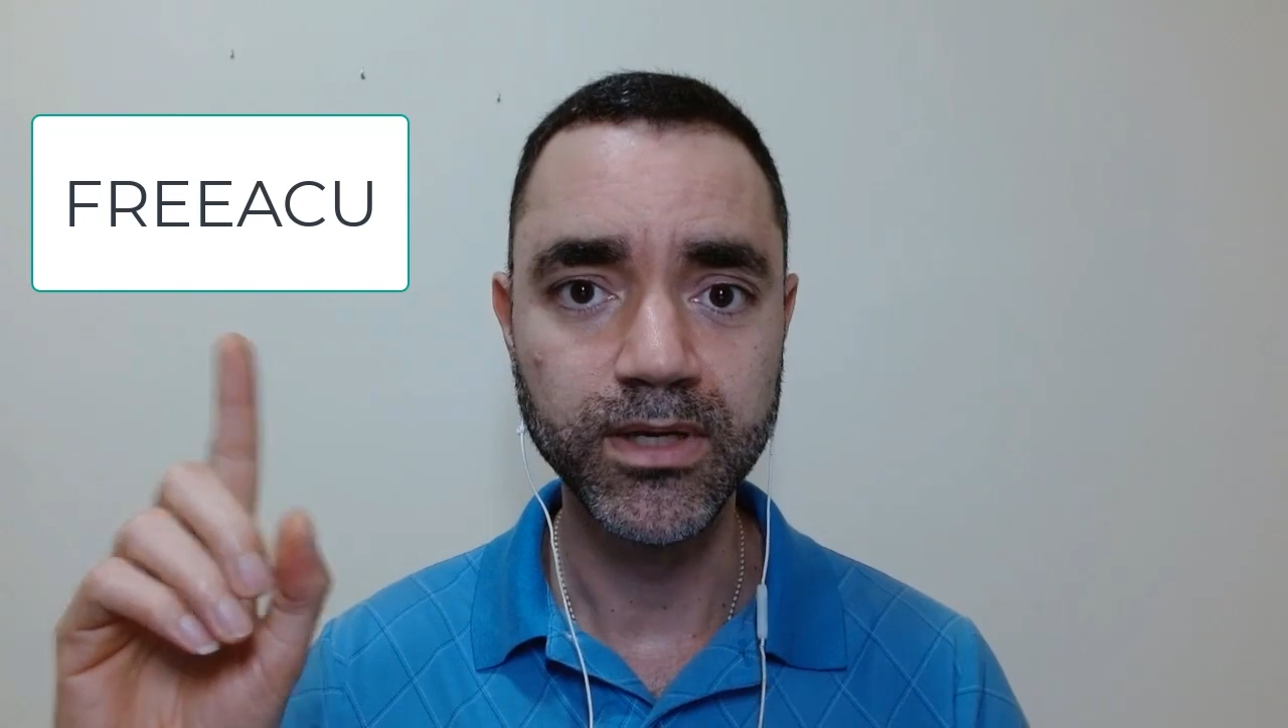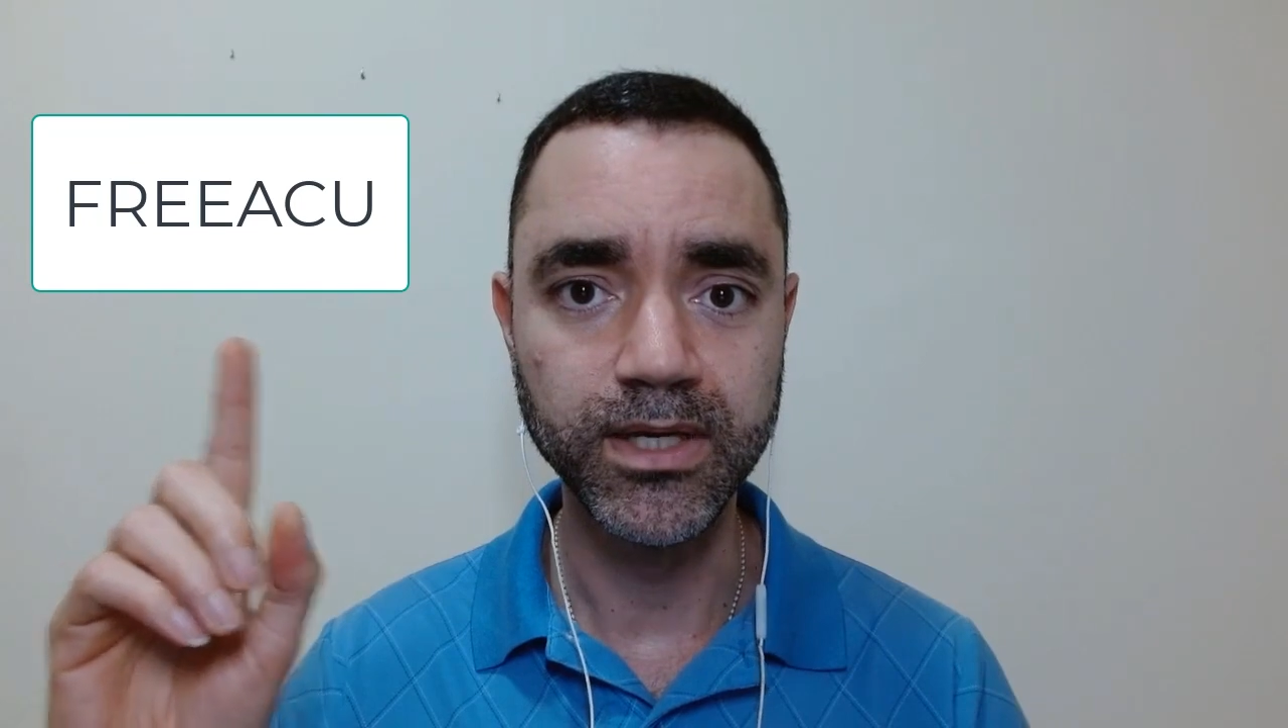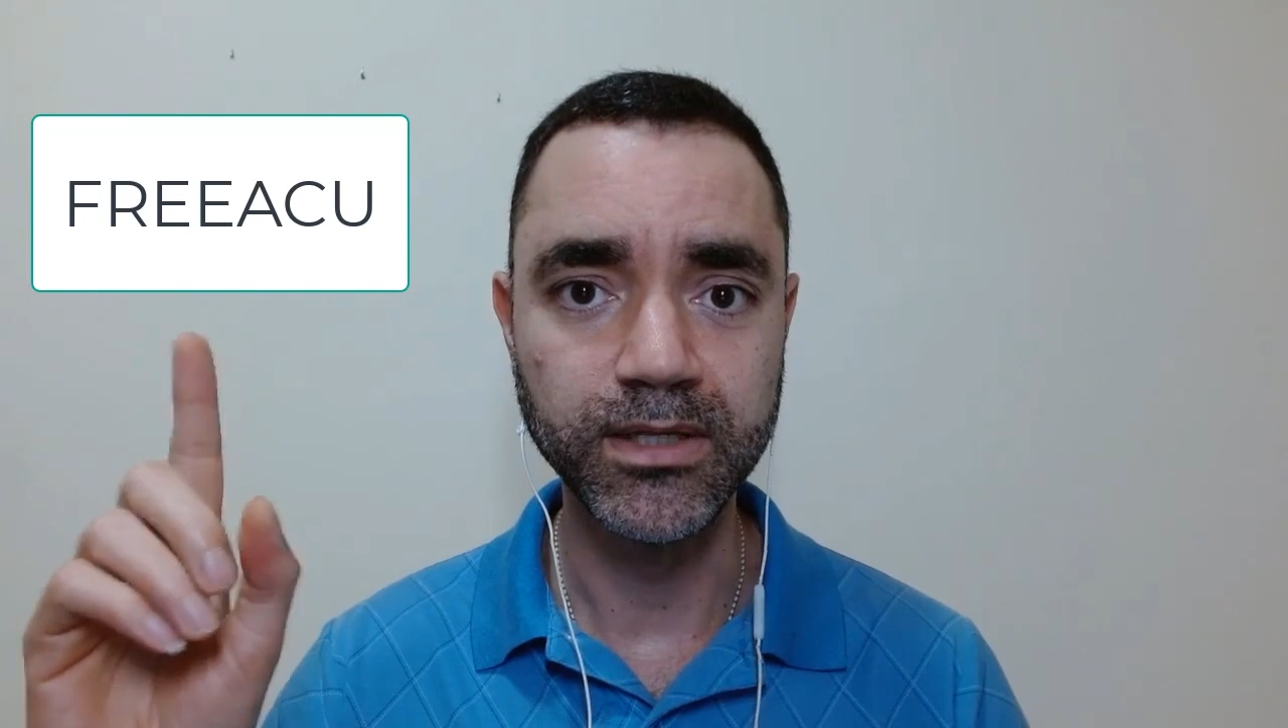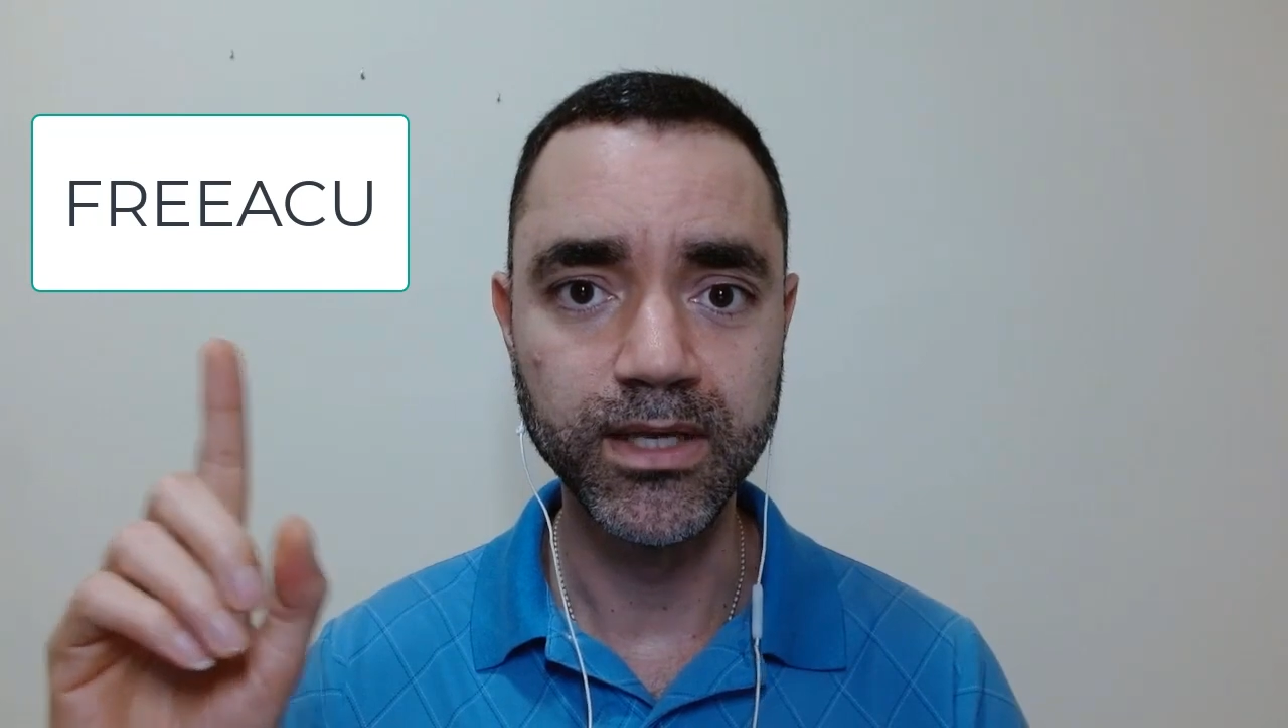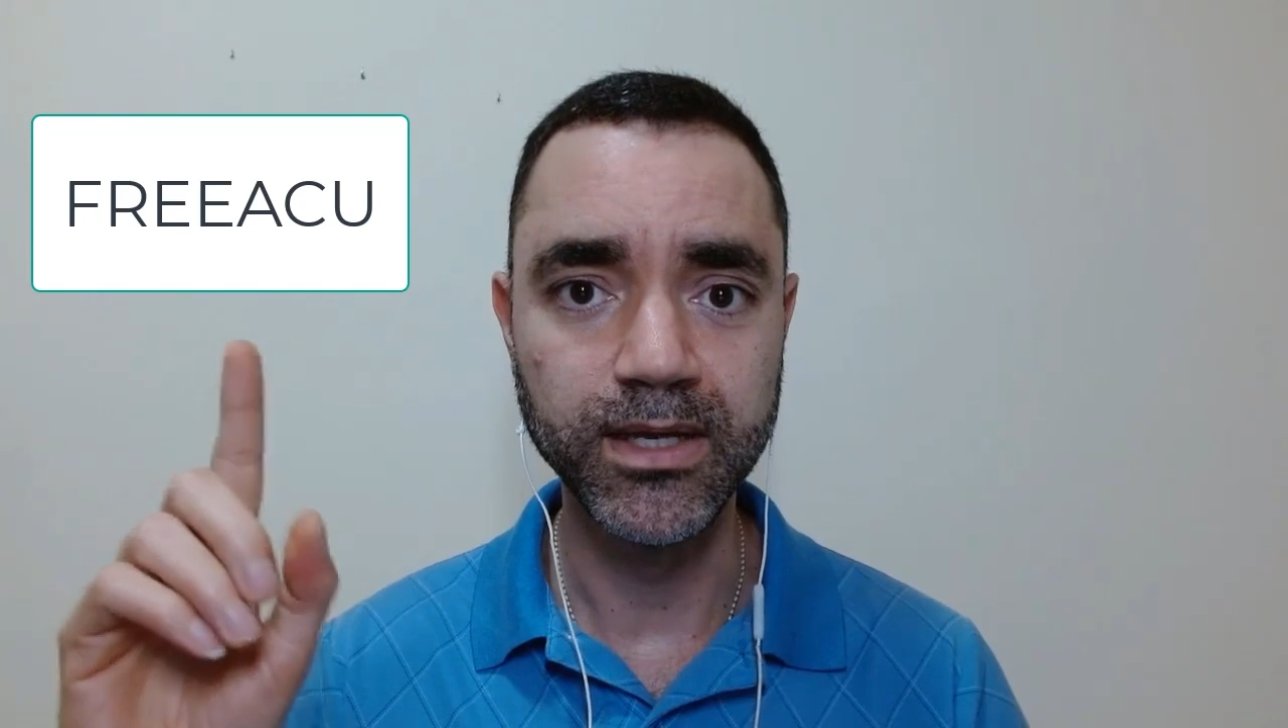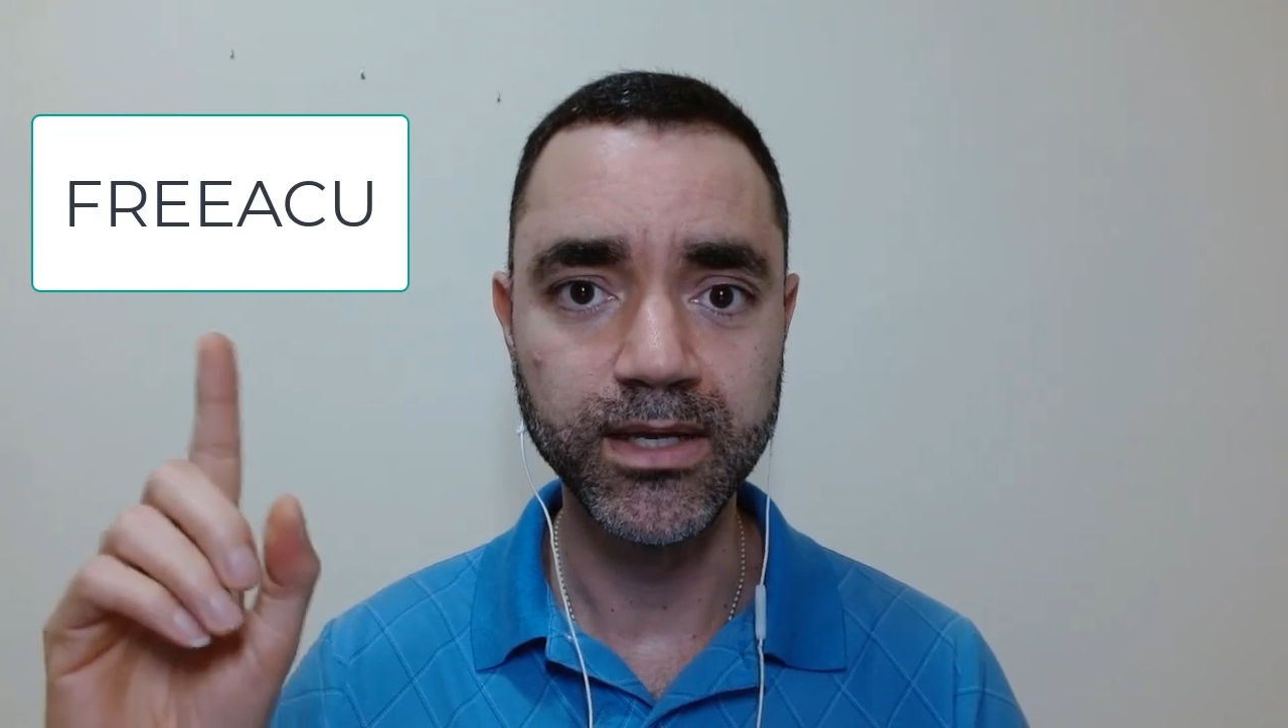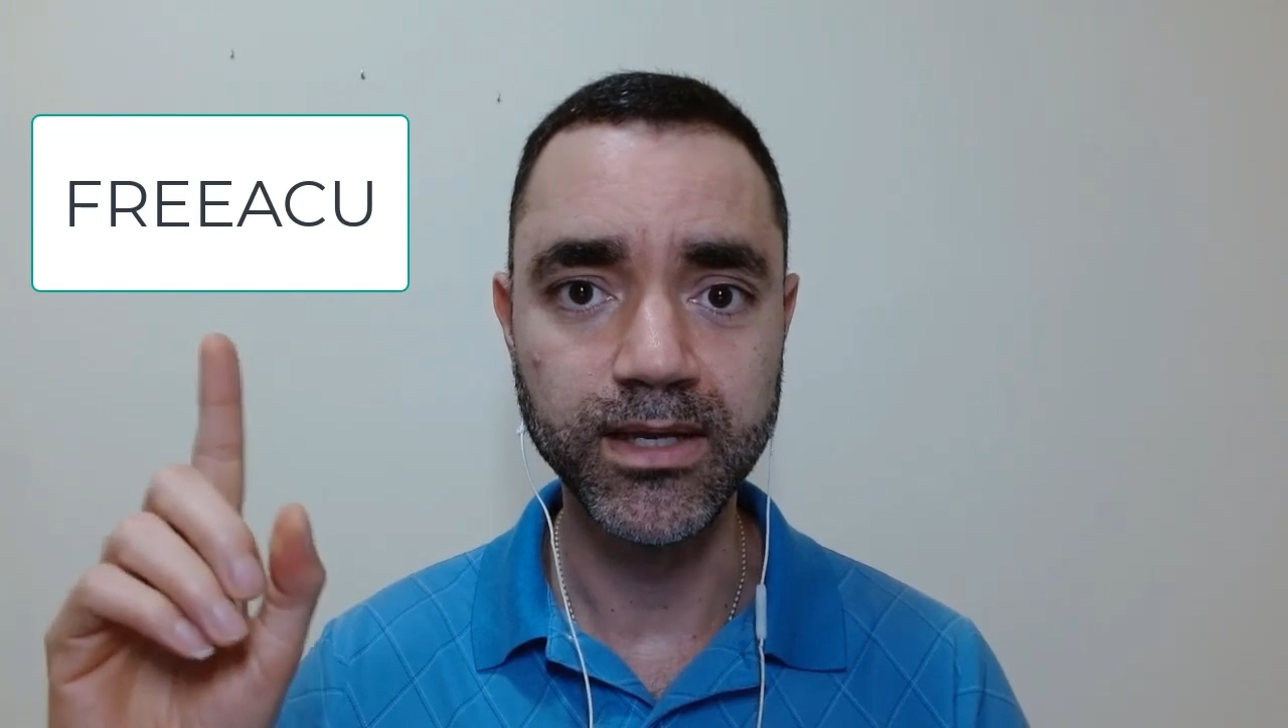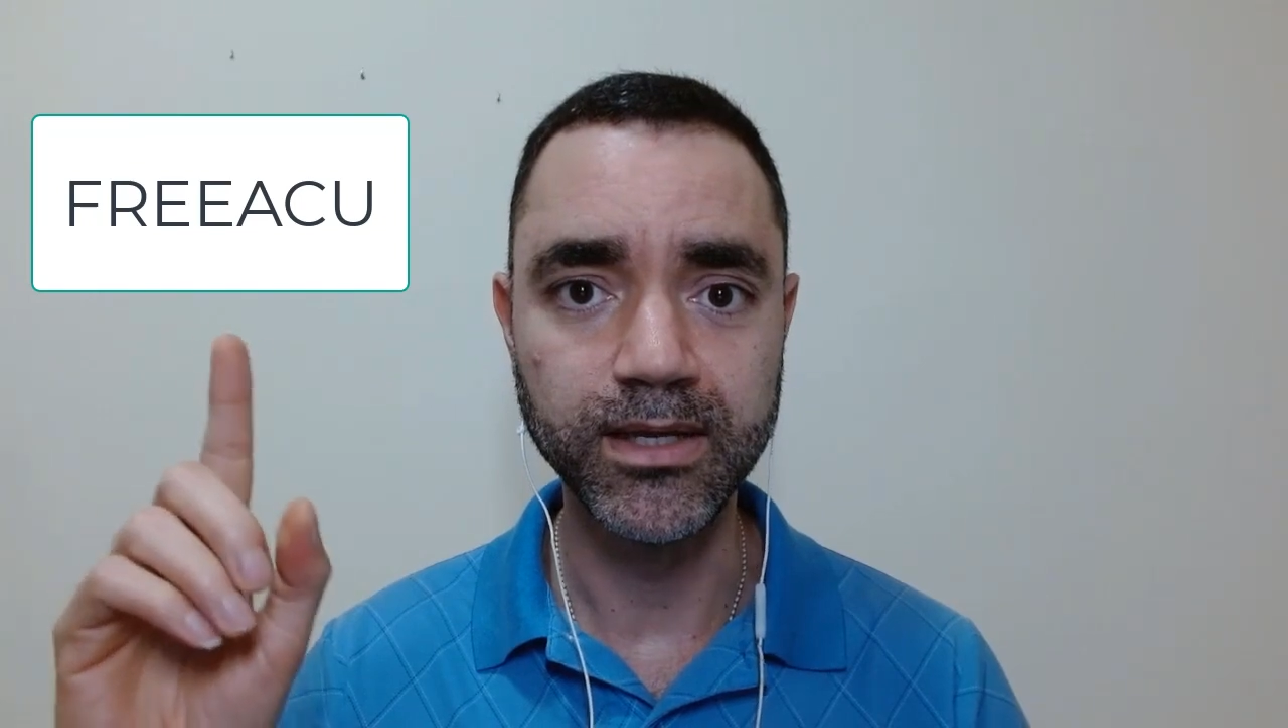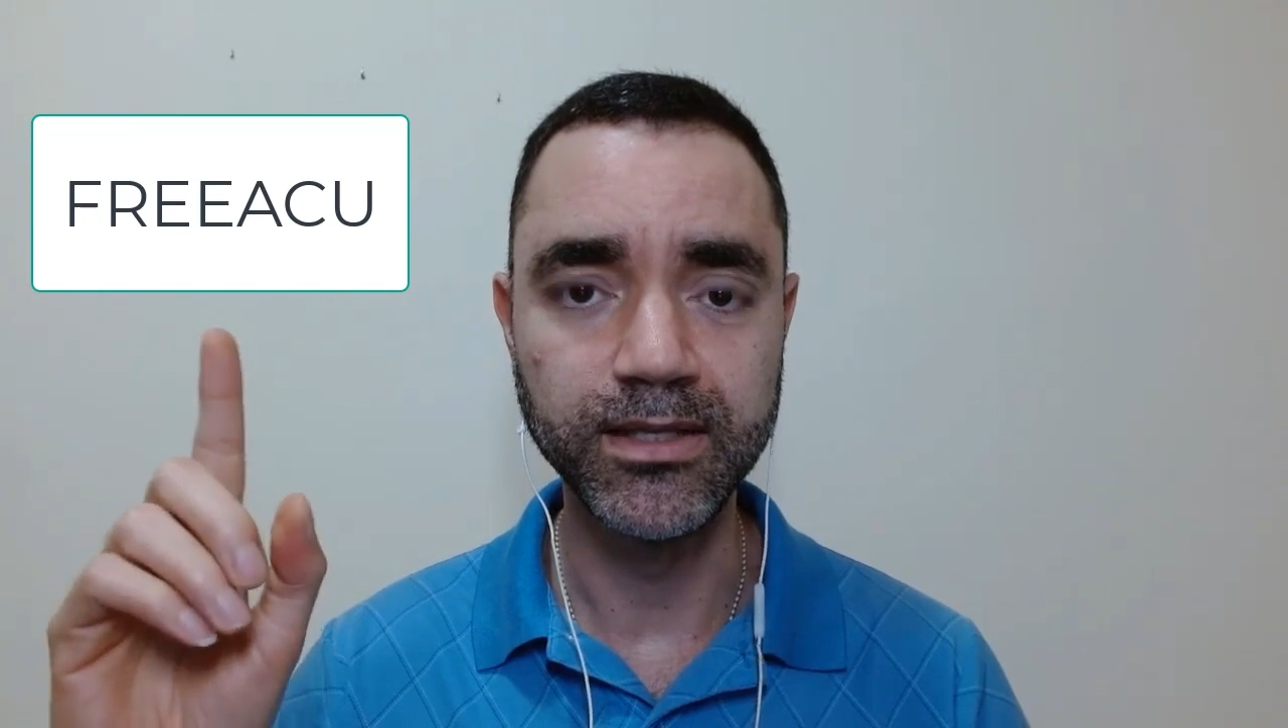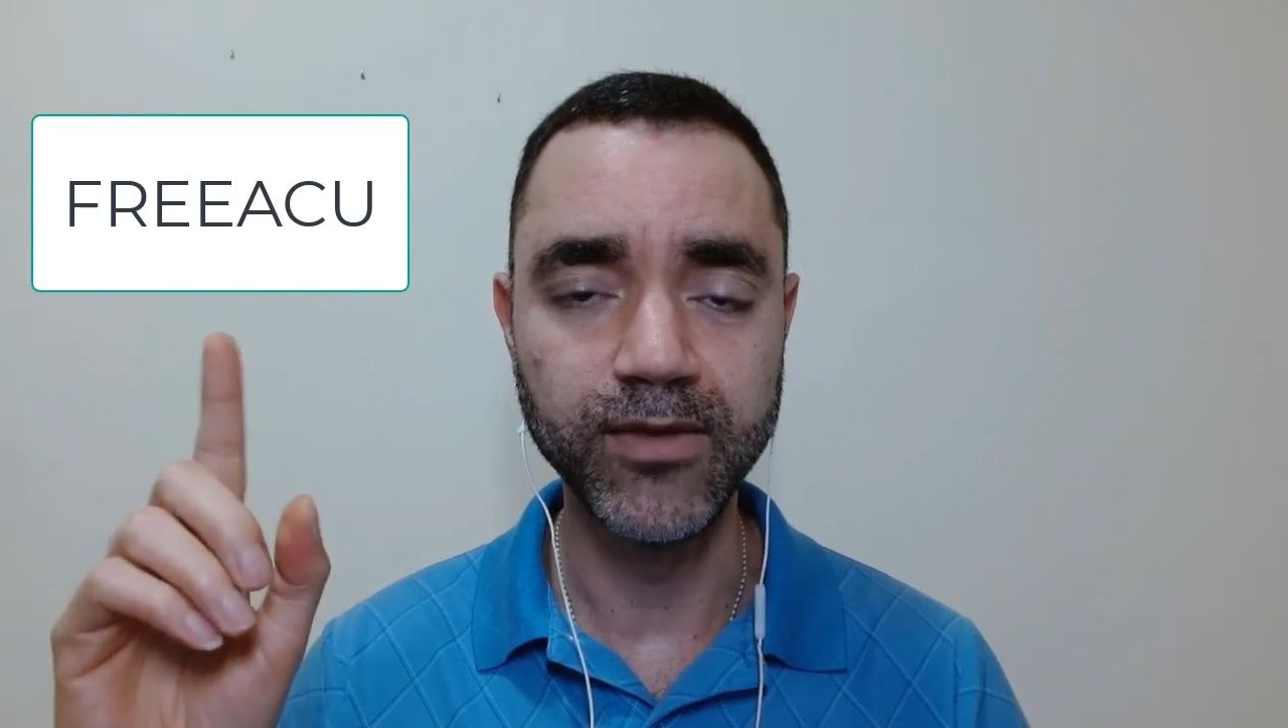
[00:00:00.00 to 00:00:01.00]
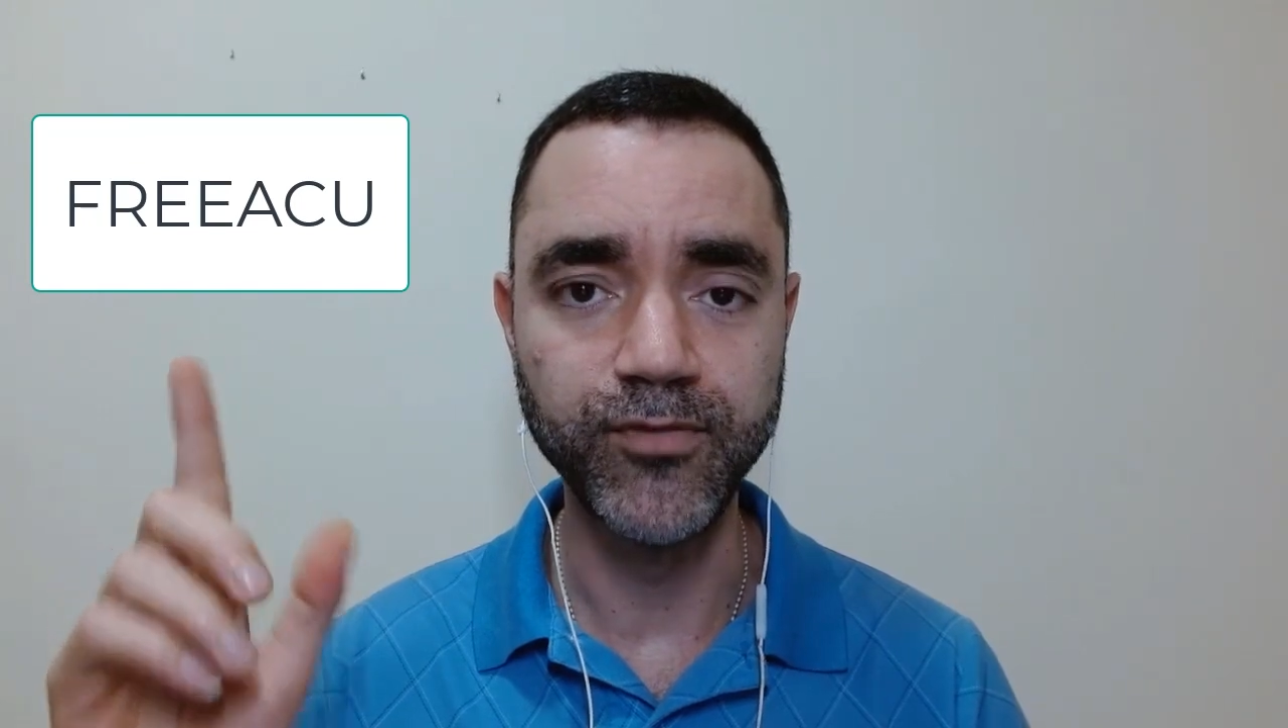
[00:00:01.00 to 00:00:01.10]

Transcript: in the